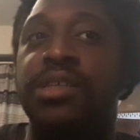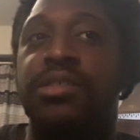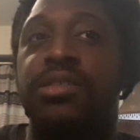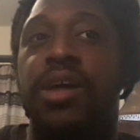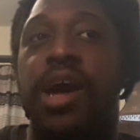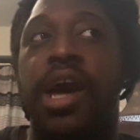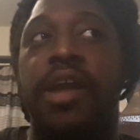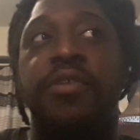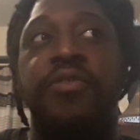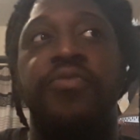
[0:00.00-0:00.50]
So
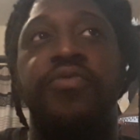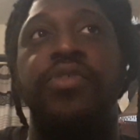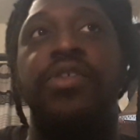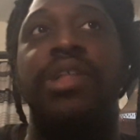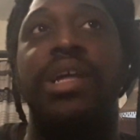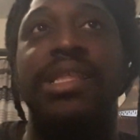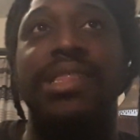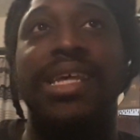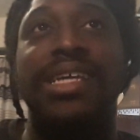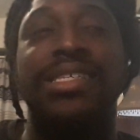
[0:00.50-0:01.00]
I don't feel
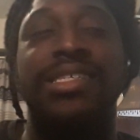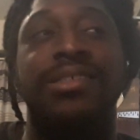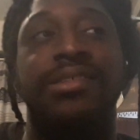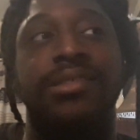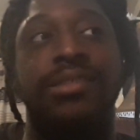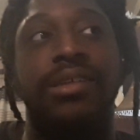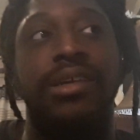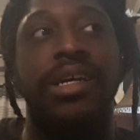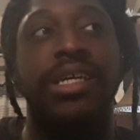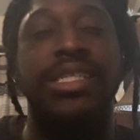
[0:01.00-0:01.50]
like
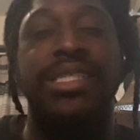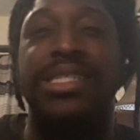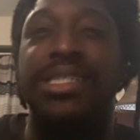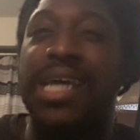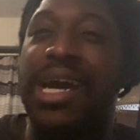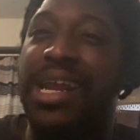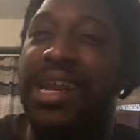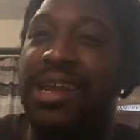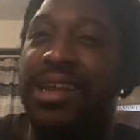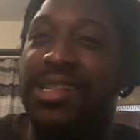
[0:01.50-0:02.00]
that's a
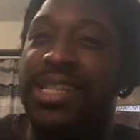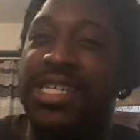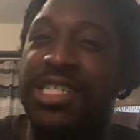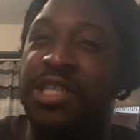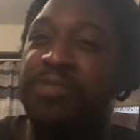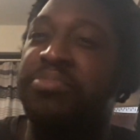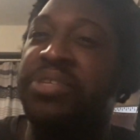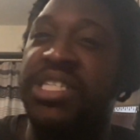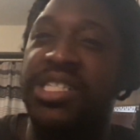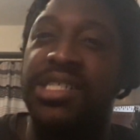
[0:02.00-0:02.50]
shot, that
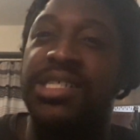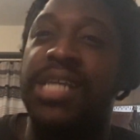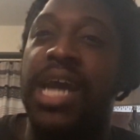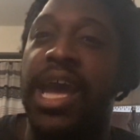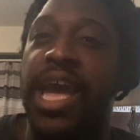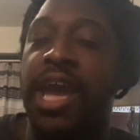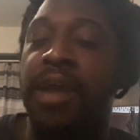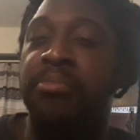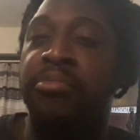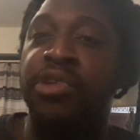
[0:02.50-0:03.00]
should be a
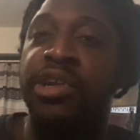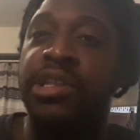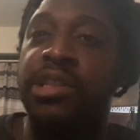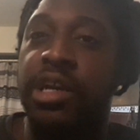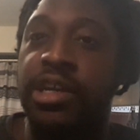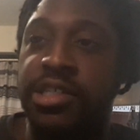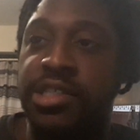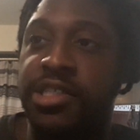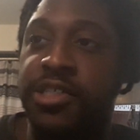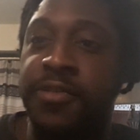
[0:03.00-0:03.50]
shot at Brie
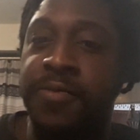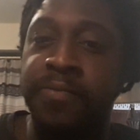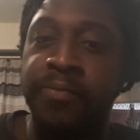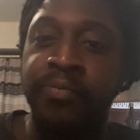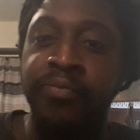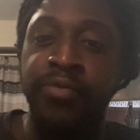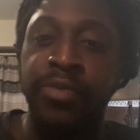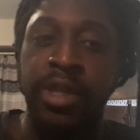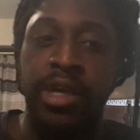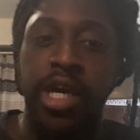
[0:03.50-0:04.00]
Larson.
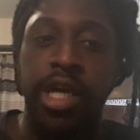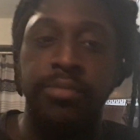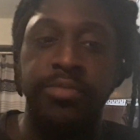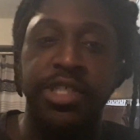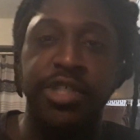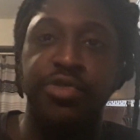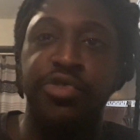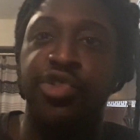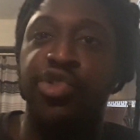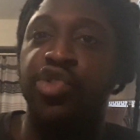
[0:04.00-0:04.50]

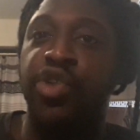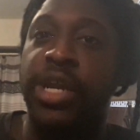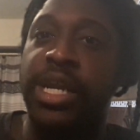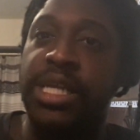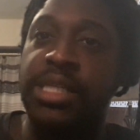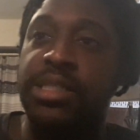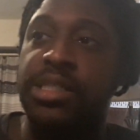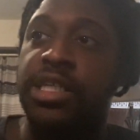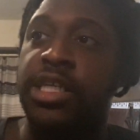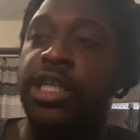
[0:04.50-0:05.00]
She was
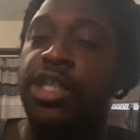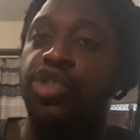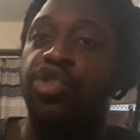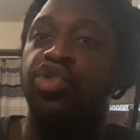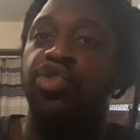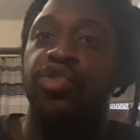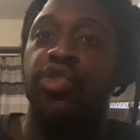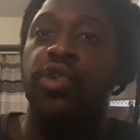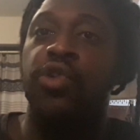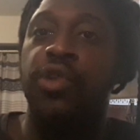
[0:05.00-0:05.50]
trained to
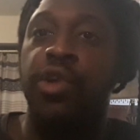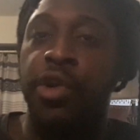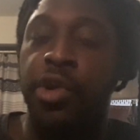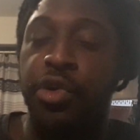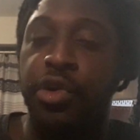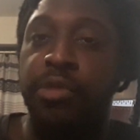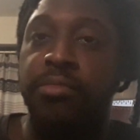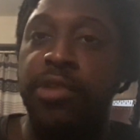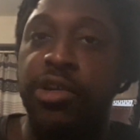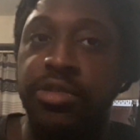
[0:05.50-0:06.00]
control
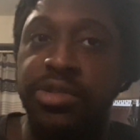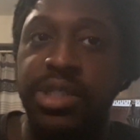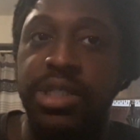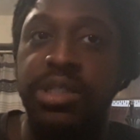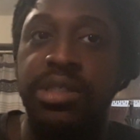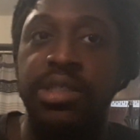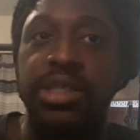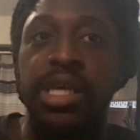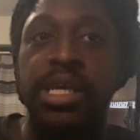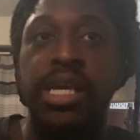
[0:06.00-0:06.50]
her
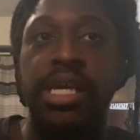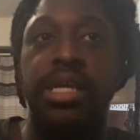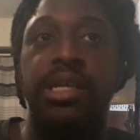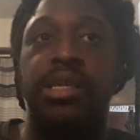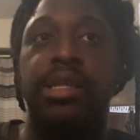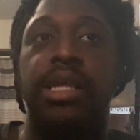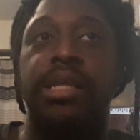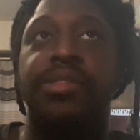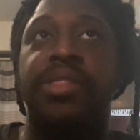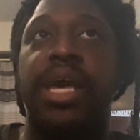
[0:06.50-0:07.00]
emotions.
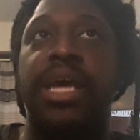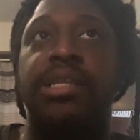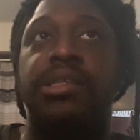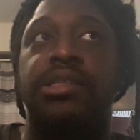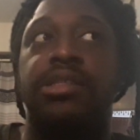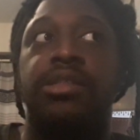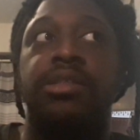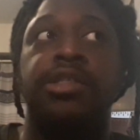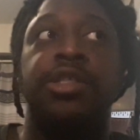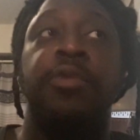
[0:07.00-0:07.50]
That
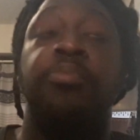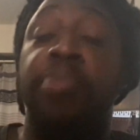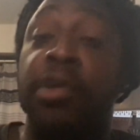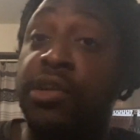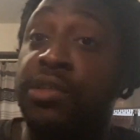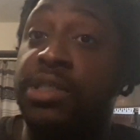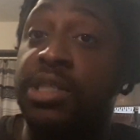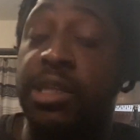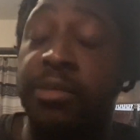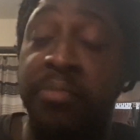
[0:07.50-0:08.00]

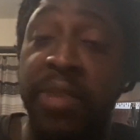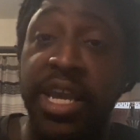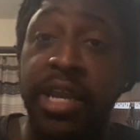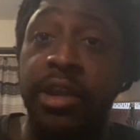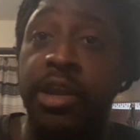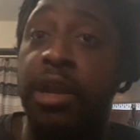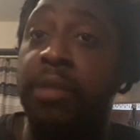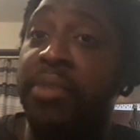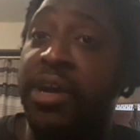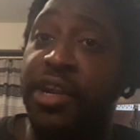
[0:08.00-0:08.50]
supposedly make
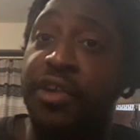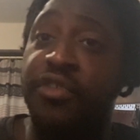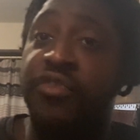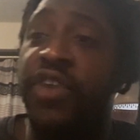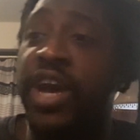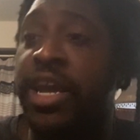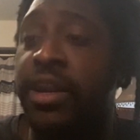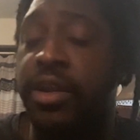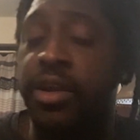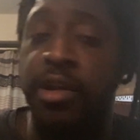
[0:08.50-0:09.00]
her a better
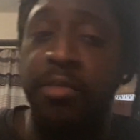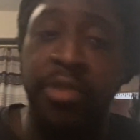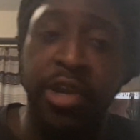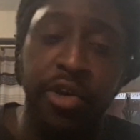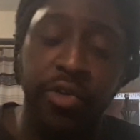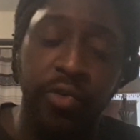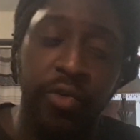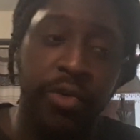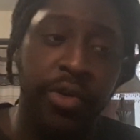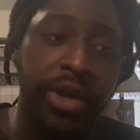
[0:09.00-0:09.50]
fighter, a
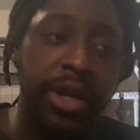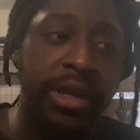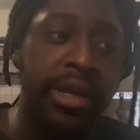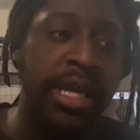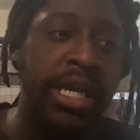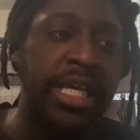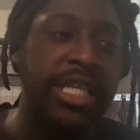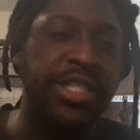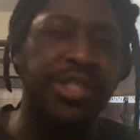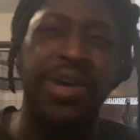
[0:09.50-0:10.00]
better warrior.
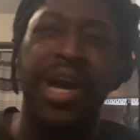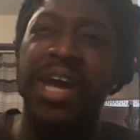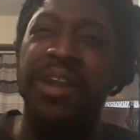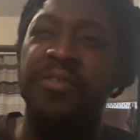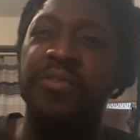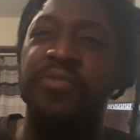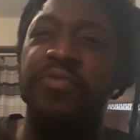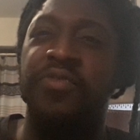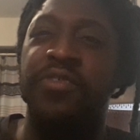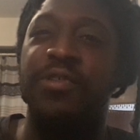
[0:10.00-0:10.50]
So I
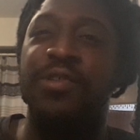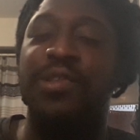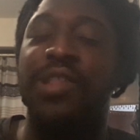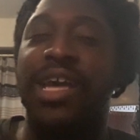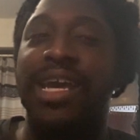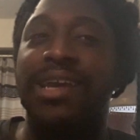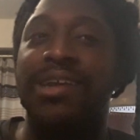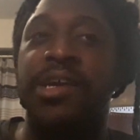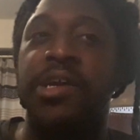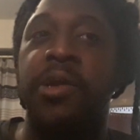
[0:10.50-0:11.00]
don't feel
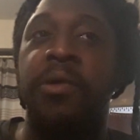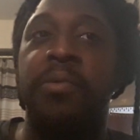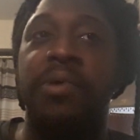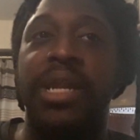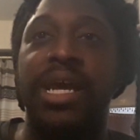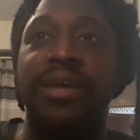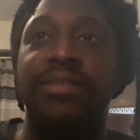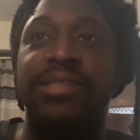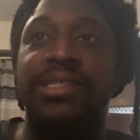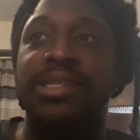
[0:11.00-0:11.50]
like coming
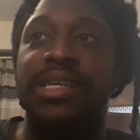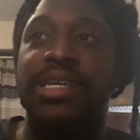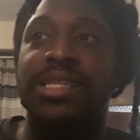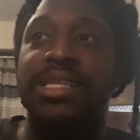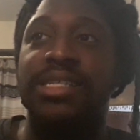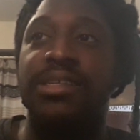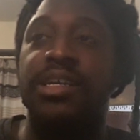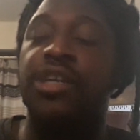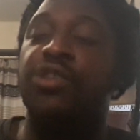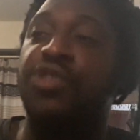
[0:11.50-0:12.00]
out saying
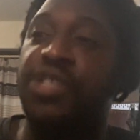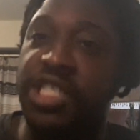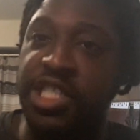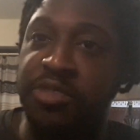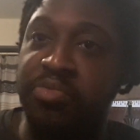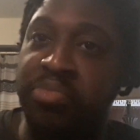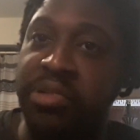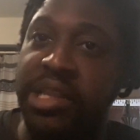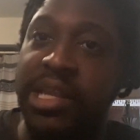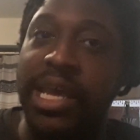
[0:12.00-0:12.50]
that, oh,
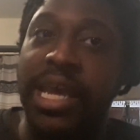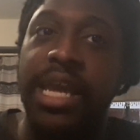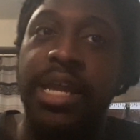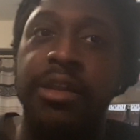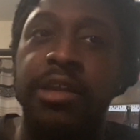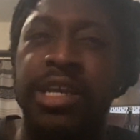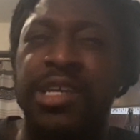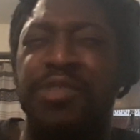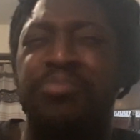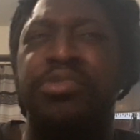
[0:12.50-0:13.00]
she's
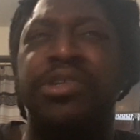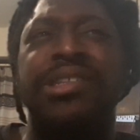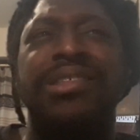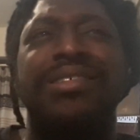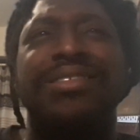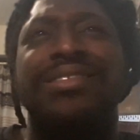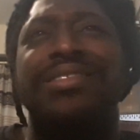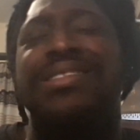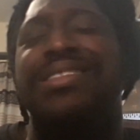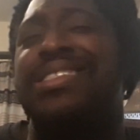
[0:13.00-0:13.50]
bland. Because Brie
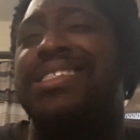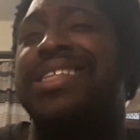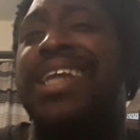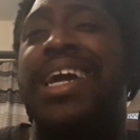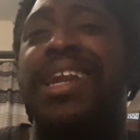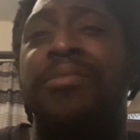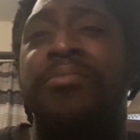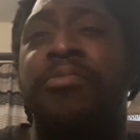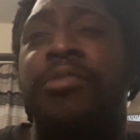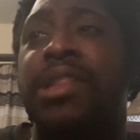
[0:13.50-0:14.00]
Larson is
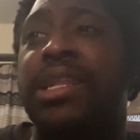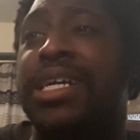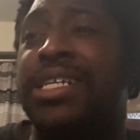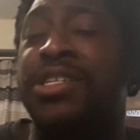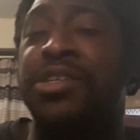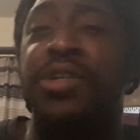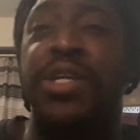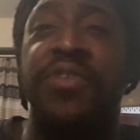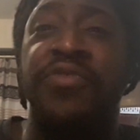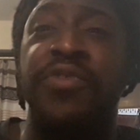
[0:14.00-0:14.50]
not a, like,
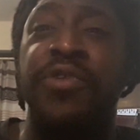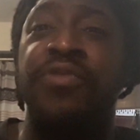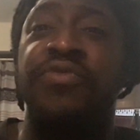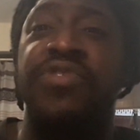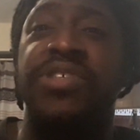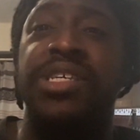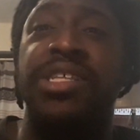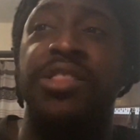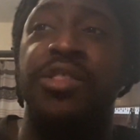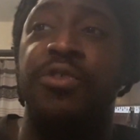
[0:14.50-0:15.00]
dude, if you've
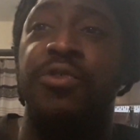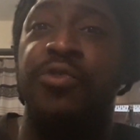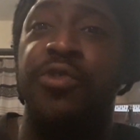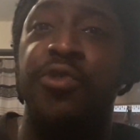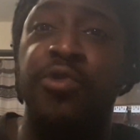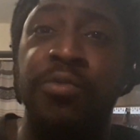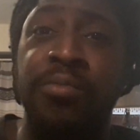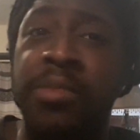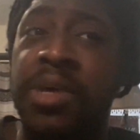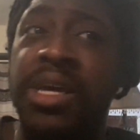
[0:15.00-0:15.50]
seen The
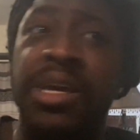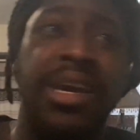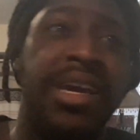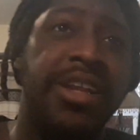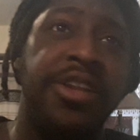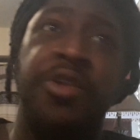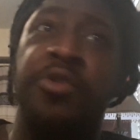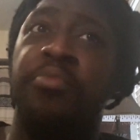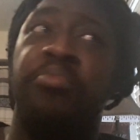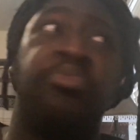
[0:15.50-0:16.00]
Room,
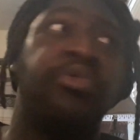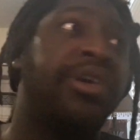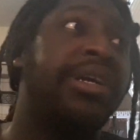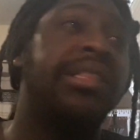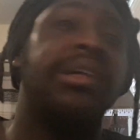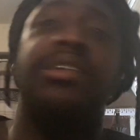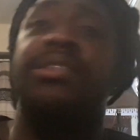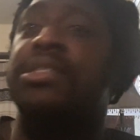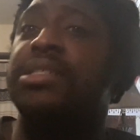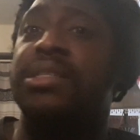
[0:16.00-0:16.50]
dude, Brie
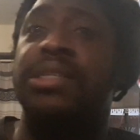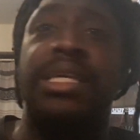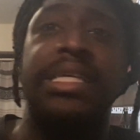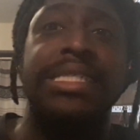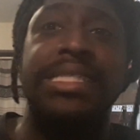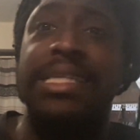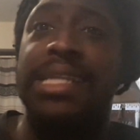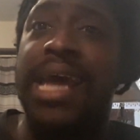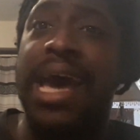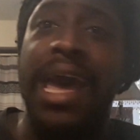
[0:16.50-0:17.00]
Larson
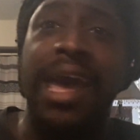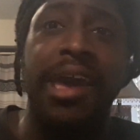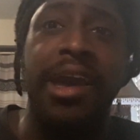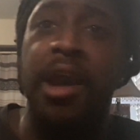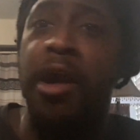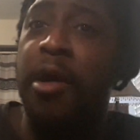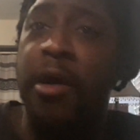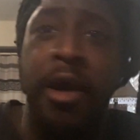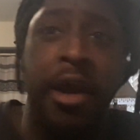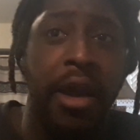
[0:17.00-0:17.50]
is not
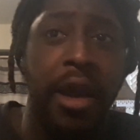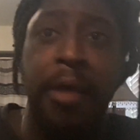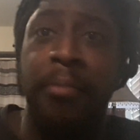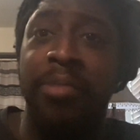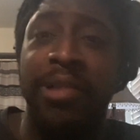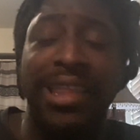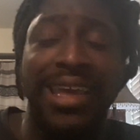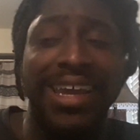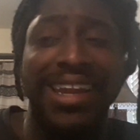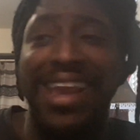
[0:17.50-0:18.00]
a
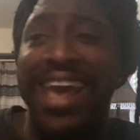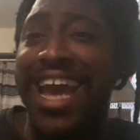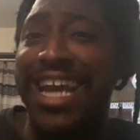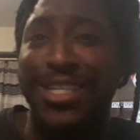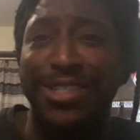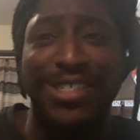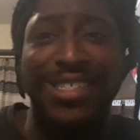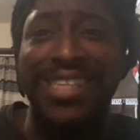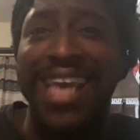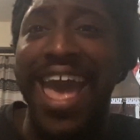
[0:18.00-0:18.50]
bland
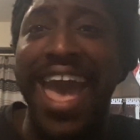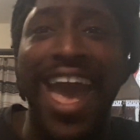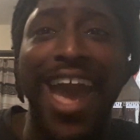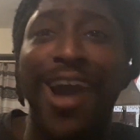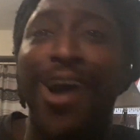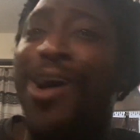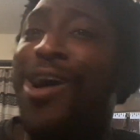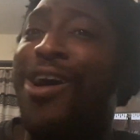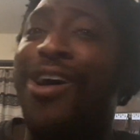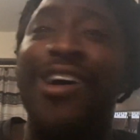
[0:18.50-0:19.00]
actress
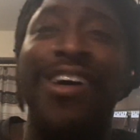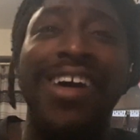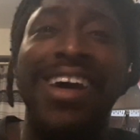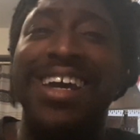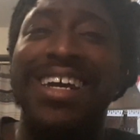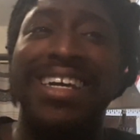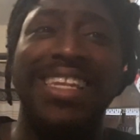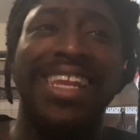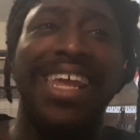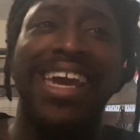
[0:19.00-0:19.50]
at all.
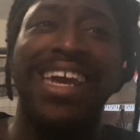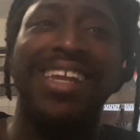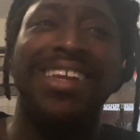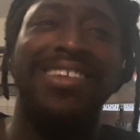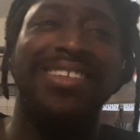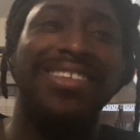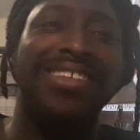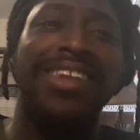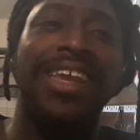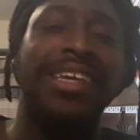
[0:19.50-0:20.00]

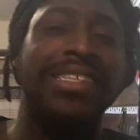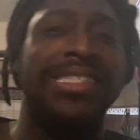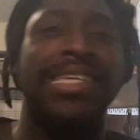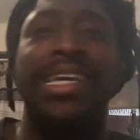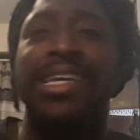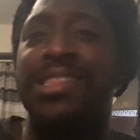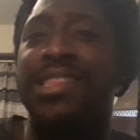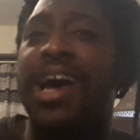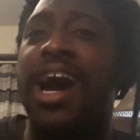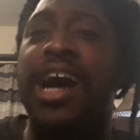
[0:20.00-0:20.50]
Like,
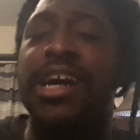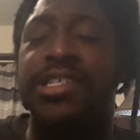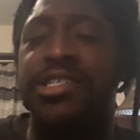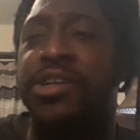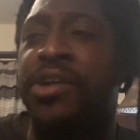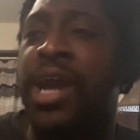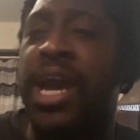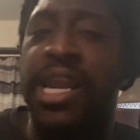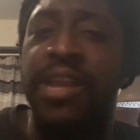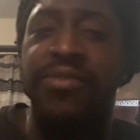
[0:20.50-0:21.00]
taking the
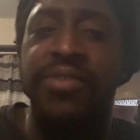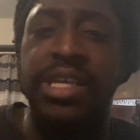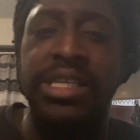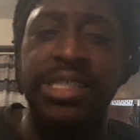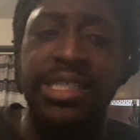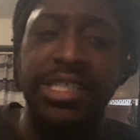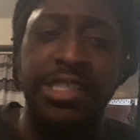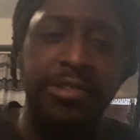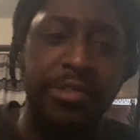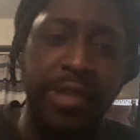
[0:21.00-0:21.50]
Oscar out of it,
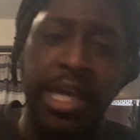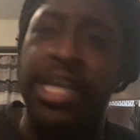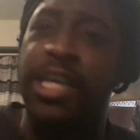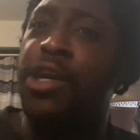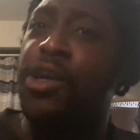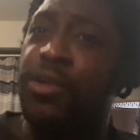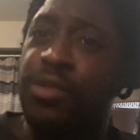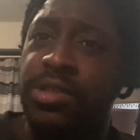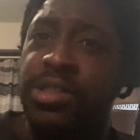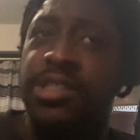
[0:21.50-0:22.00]
just, like,
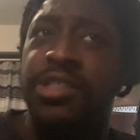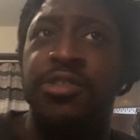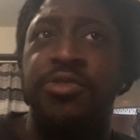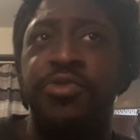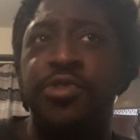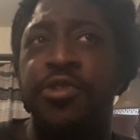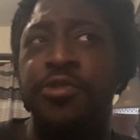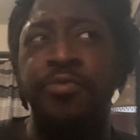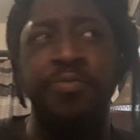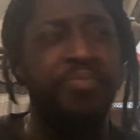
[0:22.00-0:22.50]
go see The
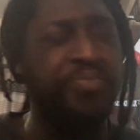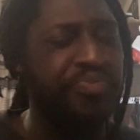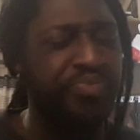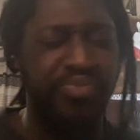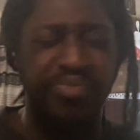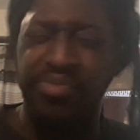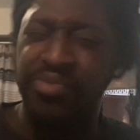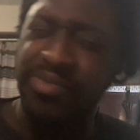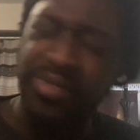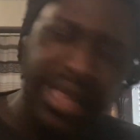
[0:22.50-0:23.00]
Room.
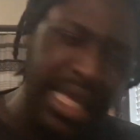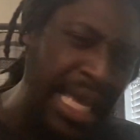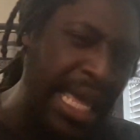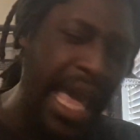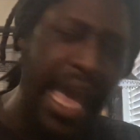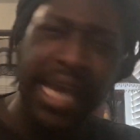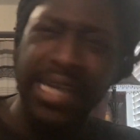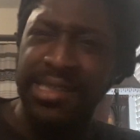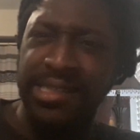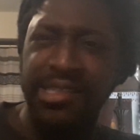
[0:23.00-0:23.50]

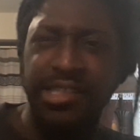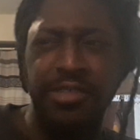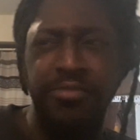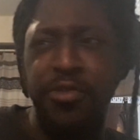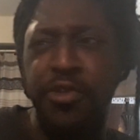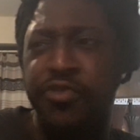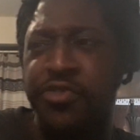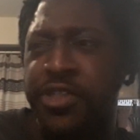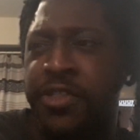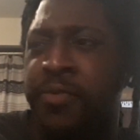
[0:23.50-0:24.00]
Excellent
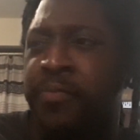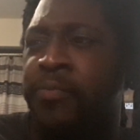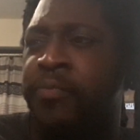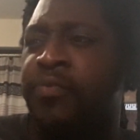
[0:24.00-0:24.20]
movie.